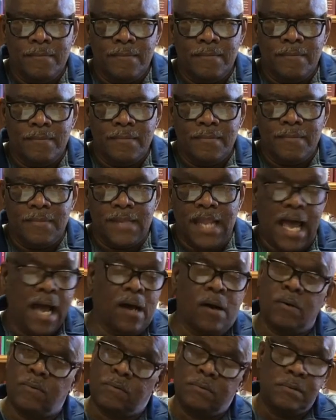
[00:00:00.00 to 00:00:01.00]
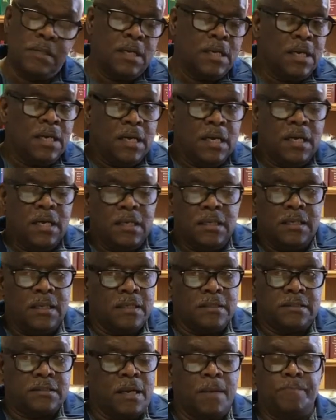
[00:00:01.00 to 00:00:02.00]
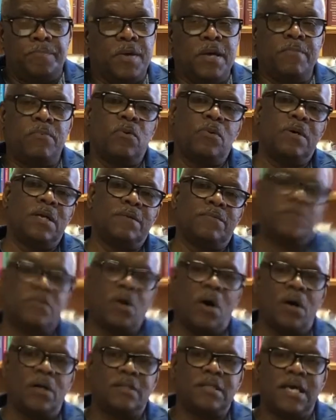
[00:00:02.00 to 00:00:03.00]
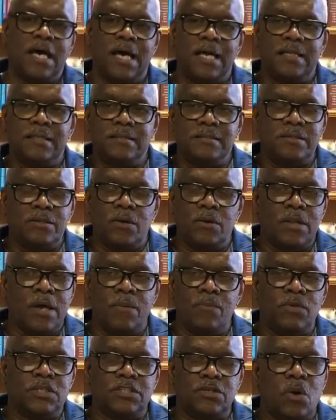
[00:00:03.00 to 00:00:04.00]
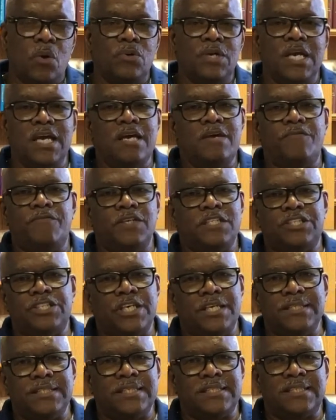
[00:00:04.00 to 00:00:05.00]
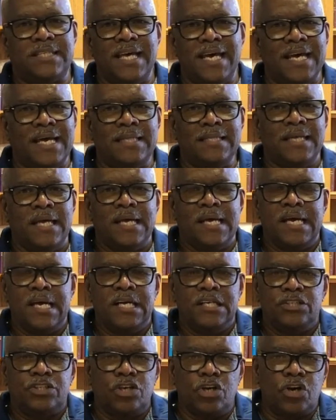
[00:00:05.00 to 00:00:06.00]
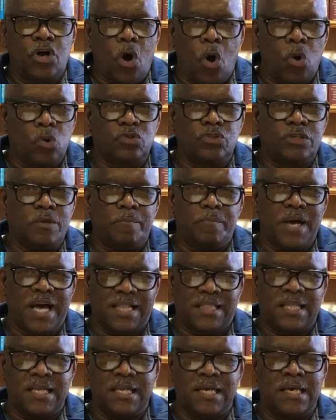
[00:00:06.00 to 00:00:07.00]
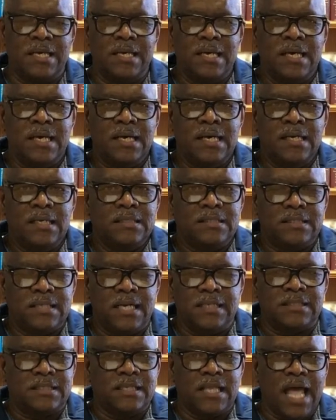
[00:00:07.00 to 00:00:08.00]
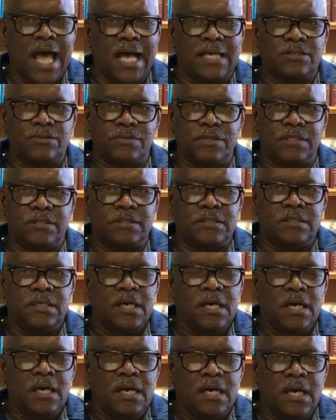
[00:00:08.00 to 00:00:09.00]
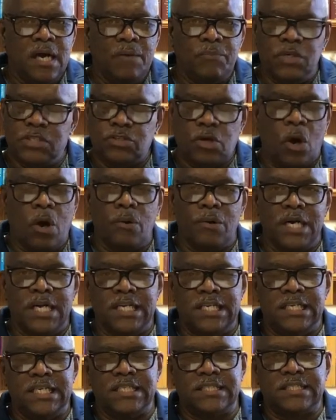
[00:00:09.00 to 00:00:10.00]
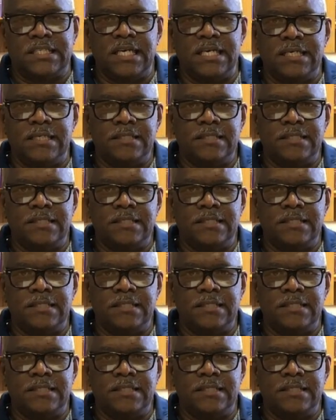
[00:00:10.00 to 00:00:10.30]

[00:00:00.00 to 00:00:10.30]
Now, some people would have thought that, you know, there was no need for Jesus then to go to Bethany since Lazarus was already deceased.